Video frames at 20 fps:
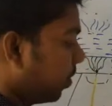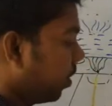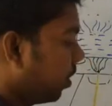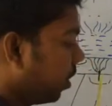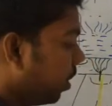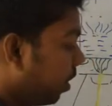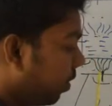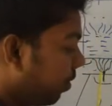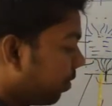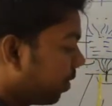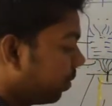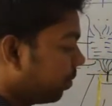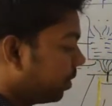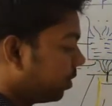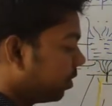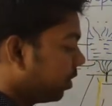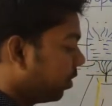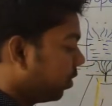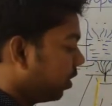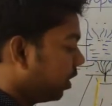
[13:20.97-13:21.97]
From the
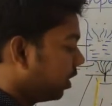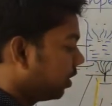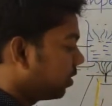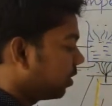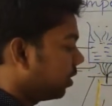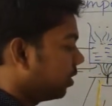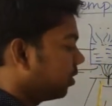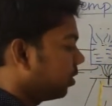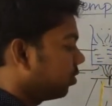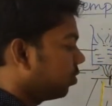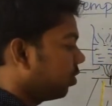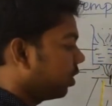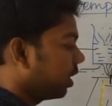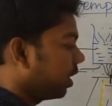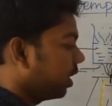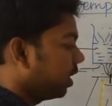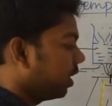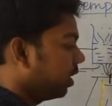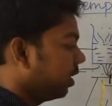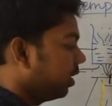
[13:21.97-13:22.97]
0 degrees Celsius to
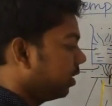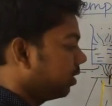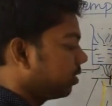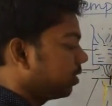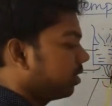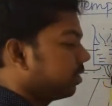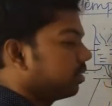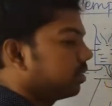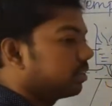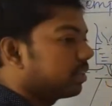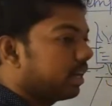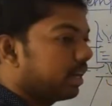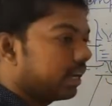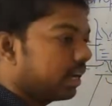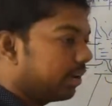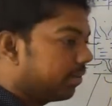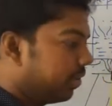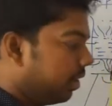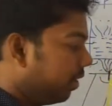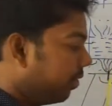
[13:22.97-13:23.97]
100 degrees Celsius, I
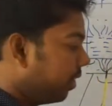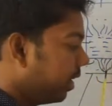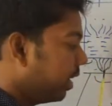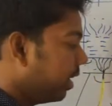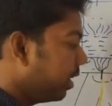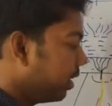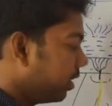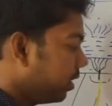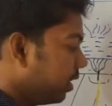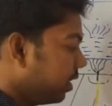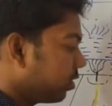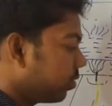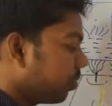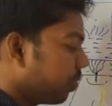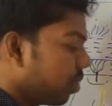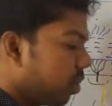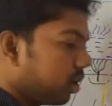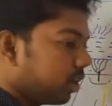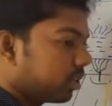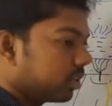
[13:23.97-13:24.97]
have divided this
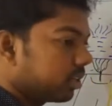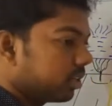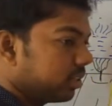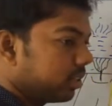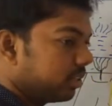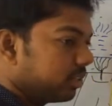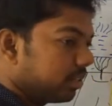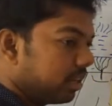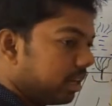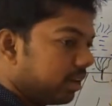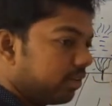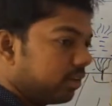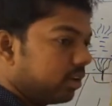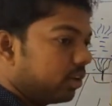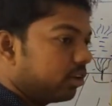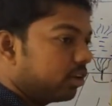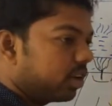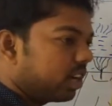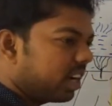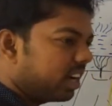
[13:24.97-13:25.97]
level into
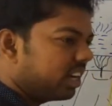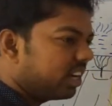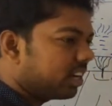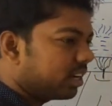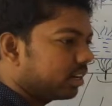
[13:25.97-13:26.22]
100.